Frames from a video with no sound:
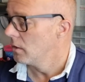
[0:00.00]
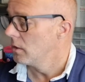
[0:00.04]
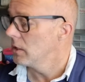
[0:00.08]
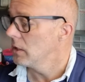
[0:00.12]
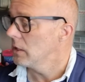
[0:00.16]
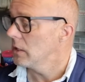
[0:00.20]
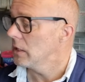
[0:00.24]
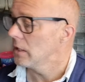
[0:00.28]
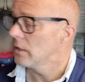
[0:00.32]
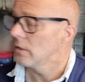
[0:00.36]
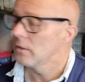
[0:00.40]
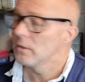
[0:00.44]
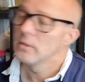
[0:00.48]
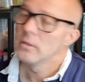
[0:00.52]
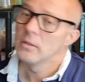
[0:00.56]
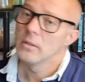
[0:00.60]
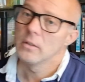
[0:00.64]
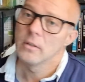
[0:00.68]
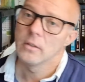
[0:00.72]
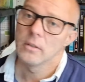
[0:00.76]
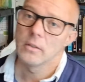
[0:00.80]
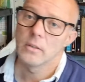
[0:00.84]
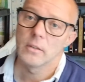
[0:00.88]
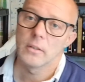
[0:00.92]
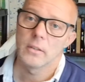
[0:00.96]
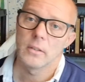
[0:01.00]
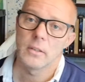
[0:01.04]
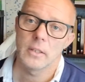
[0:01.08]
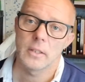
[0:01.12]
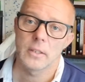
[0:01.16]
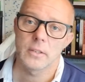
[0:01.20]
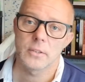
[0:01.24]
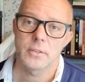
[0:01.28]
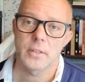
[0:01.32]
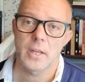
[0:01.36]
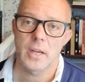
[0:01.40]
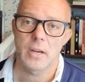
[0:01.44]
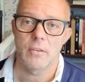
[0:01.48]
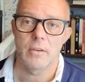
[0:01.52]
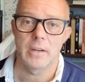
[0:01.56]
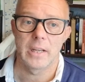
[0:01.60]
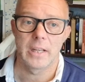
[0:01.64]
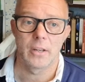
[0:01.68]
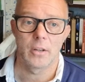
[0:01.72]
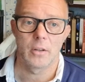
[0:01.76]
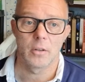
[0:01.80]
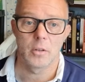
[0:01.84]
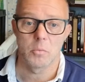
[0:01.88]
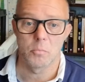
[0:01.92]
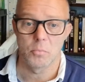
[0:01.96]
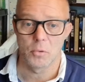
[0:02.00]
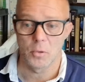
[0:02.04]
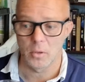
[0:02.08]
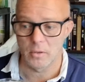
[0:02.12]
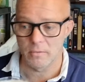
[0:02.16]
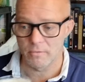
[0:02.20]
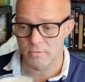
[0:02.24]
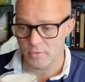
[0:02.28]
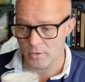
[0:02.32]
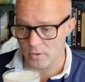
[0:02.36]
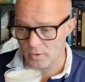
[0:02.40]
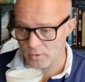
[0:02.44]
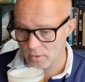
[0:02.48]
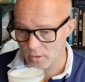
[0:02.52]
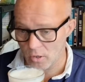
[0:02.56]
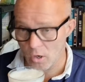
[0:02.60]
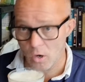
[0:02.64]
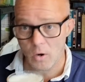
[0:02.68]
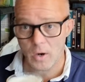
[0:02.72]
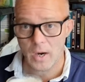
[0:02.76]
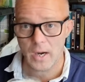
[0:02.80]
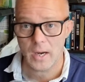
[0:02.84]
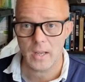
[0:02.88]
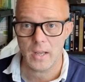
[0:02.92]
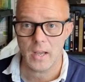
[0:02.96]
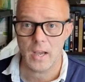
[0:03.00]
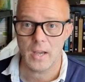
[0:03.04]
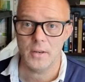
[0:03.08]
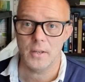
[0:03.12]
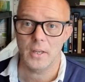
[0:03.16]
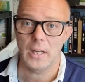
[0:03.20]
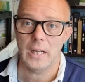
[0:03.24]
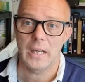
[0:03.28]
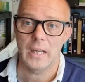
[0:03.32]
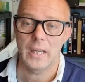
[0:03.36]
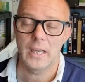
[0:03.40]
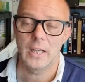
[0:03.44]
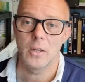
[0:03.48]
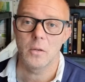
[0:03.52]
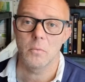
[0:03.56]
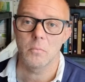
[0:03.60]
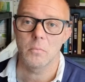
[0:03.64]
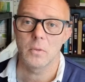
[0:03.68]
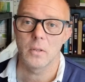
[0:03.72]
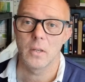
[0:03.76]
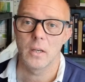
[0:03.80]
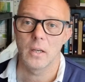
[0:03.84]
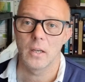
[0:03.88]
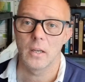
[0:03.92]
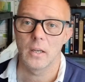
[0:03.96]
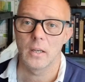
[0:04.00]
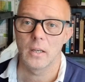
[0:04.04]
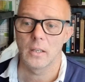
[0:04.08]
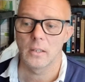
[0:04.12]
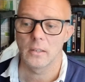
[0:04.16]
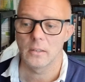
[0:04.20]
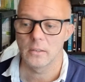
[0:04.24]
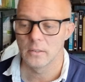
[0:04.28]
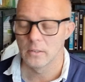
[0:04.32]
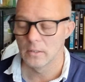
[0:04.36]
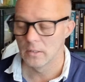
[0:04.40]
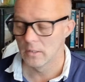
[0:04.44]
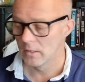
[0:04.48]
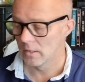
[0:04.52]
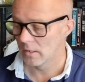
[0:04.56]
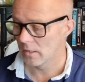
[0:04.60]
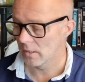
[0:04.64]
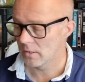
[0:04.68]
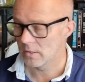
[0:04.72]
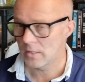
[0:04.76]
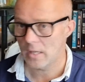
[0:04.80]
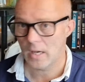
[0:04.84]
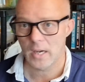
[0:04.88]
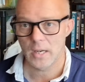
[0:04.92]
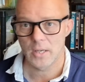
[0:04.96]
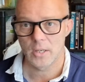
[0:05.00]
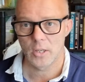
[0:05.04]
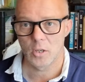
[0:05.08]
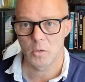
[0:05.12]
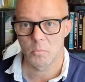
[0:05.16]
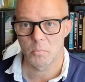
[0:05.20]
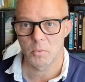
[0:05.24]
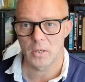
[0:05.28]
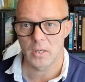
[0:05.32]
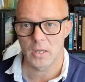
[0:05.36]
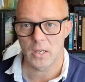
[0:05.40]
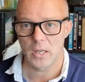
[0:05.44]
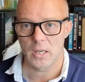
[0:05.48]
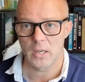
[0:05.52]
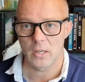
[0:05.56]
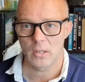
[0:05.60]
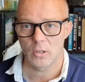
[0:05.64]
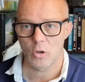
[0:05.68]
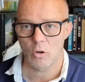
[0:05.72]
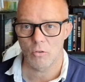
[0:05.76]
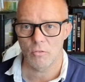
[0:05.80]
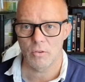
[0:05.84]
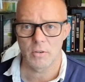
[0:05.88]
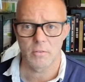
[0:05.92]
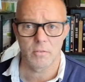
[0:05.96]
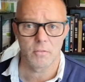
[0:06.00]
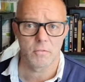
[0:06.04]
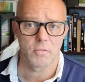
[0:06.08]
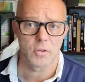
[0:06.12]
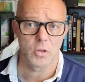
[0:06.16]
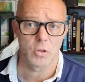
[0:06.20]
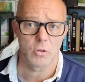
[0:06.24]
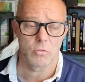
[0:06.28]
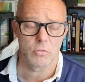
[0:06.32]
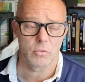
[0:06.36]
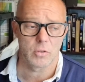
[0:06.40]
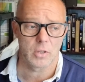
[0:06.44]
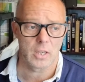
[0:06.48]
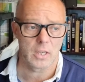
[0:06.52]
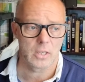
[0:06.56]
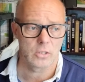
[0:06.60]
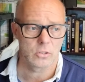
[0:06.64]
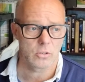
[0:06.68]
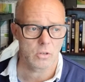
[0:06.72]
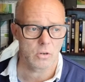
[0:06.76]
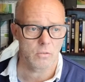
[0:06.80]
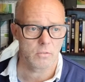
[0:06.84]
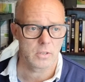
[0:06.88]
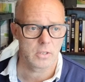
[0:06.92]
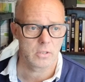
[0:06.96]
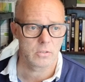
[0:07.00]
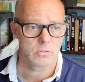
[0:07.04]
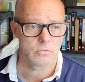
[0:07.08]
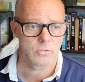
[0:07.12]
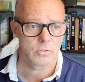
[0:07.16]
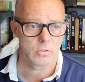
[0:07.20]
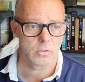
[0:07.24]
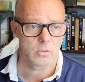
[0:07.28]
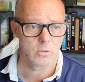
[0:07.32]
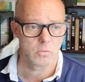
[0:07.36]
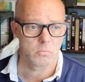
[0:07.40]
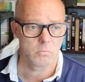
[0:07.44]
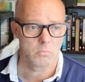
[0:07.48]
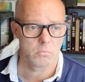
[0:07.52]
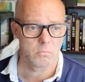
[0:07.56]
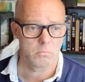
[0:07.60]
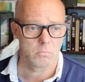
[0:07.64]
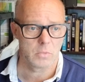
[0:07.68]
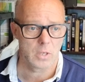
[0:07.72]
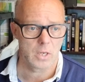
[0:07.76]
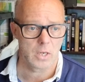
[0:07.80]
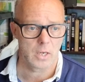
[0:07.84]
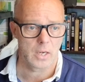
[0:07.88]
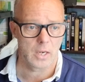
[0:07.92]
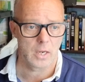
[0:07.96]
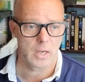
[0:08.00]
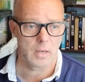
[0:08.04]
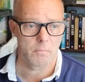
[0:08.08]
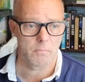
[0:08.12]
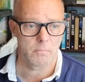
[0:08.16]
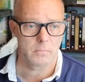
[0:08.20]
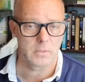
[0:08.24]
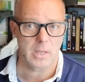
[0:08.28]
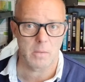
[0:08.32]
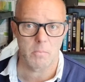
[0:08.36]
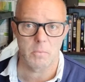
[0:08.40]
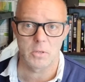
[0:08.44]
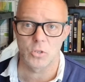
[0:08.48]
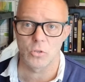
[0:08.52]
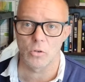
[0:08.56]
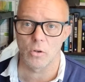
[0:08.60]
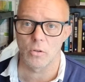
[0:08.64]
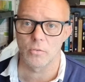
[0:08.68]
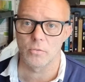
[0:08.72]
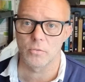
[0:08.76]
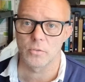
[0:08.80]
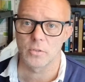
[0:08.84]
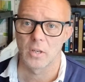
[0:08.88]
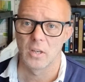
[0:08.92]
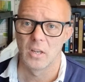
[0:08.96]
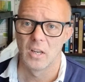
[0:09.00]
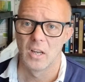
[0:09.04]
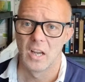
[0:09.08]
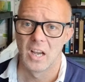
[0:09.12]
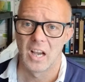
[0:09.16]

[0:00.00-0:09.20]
That's that really on the brewing front. Oh, I had a clean up and a tidy up in here. Got rid of a few things. Got rid of some demijohns.